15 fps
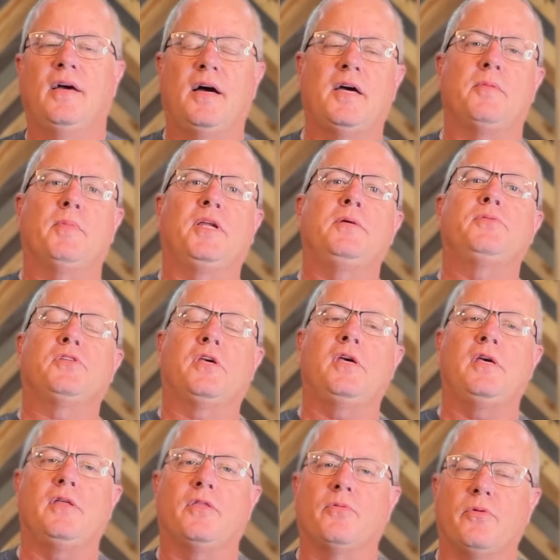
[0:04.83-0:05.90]
Hi, my name's
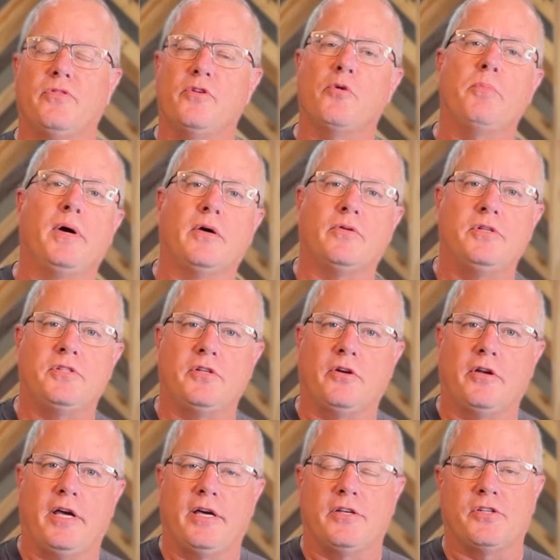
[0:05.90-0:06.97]
Keith with No Boundaries
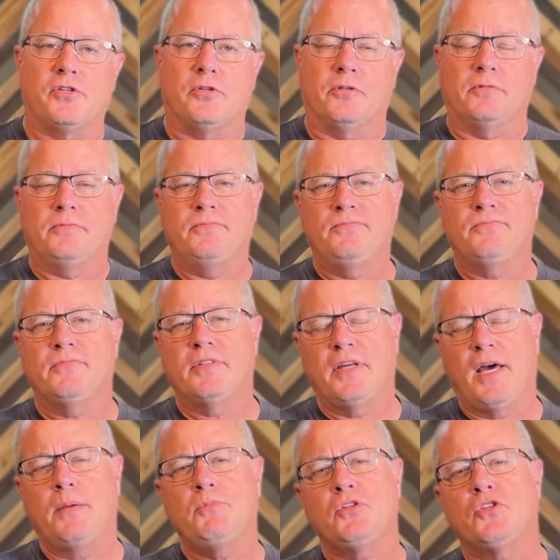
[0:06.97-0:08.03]
International.
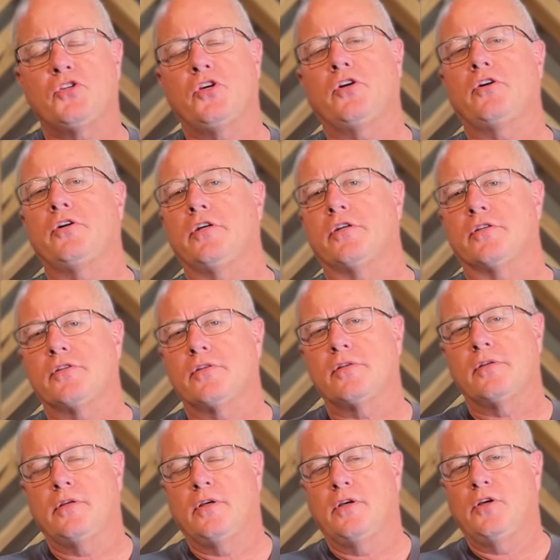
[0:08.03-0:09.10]
I'm just curious,
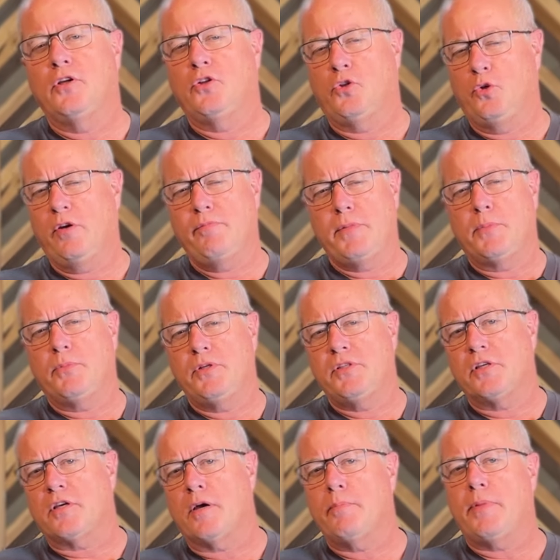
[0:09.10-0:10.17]
do you have memories
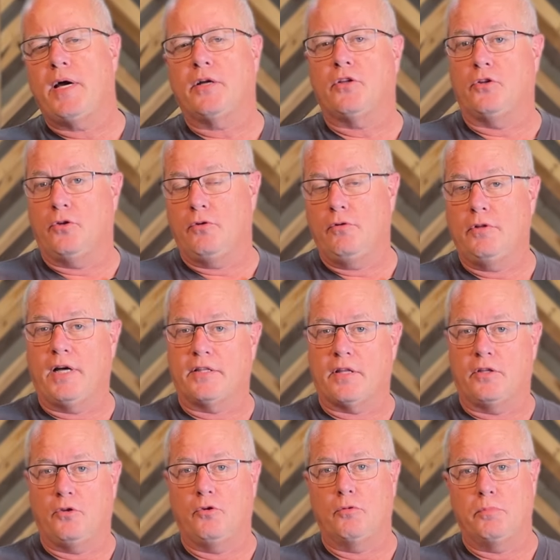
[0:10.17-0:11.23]
that come back to you like
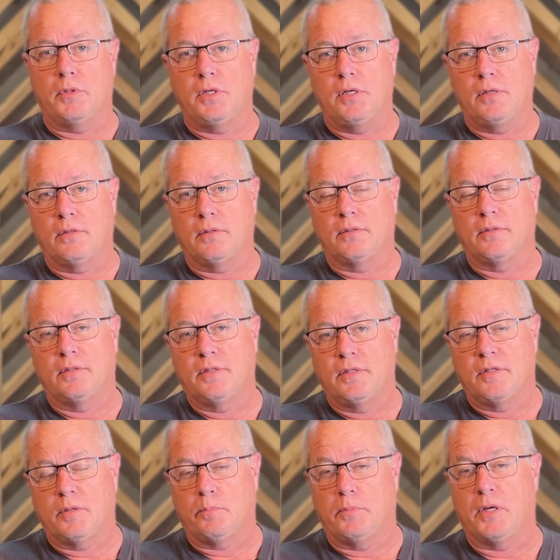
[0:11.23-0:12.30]
they do to me?
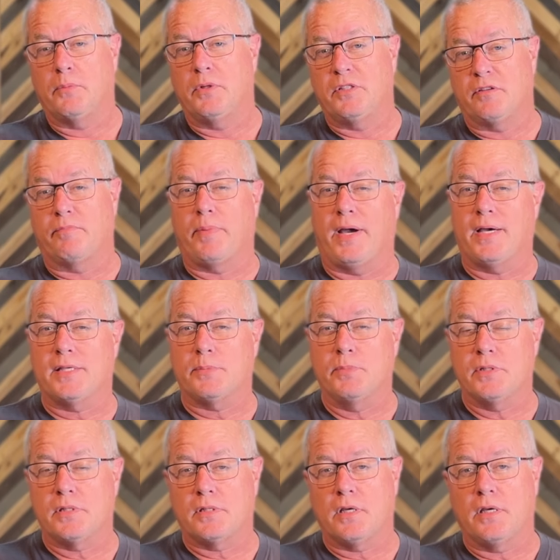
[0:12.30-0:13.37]
Memories of past
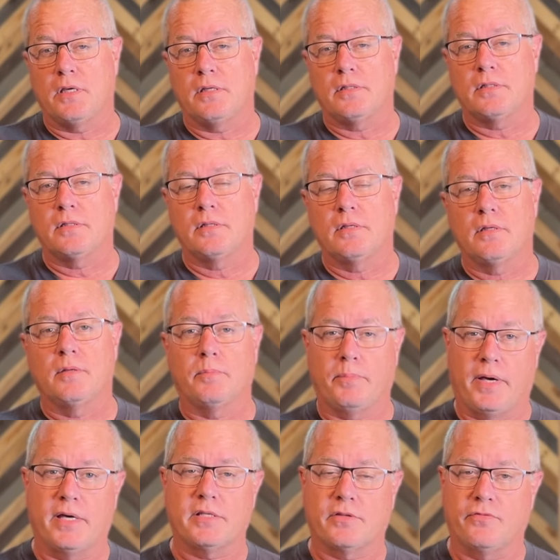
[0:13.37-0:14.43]
mistakes,
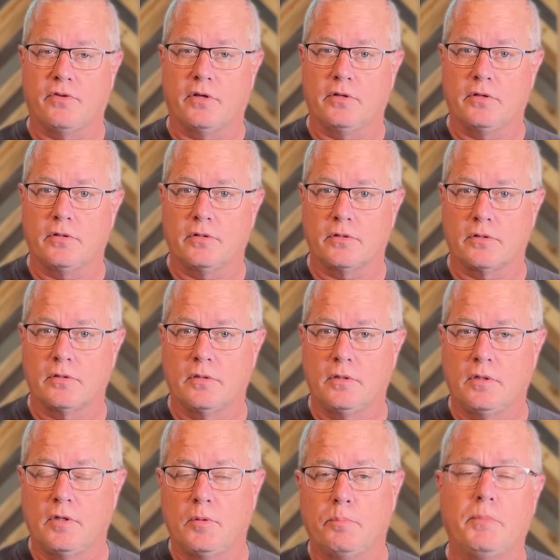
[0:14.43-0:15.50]
past failures,
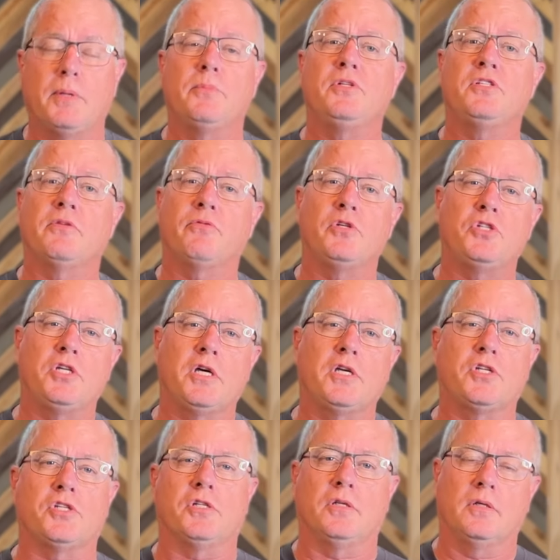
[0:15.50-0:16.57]
memories of
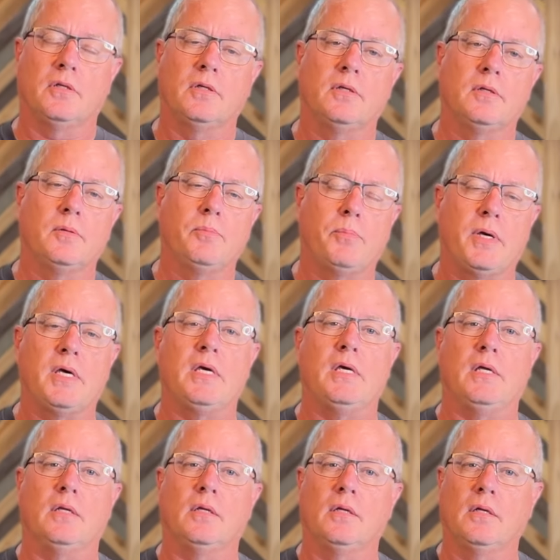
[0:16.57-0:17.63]
rejection,
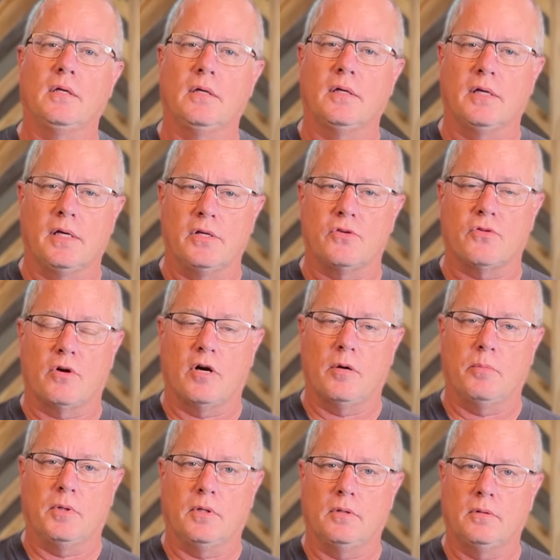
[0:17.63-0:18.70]
pain, and
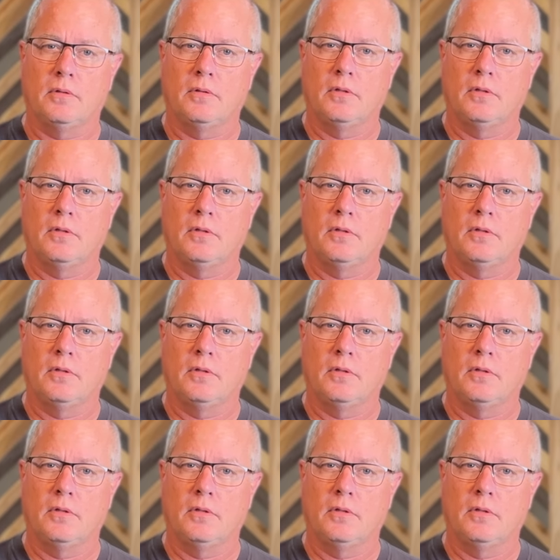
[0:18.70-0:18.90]
trauma.